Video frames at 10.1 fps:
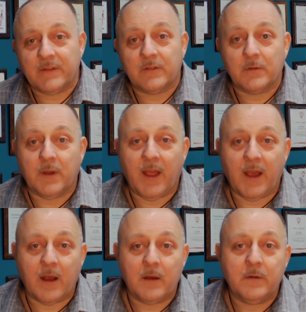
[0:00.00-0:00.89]
into a
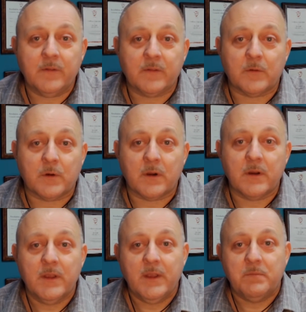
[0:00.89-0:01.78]
house or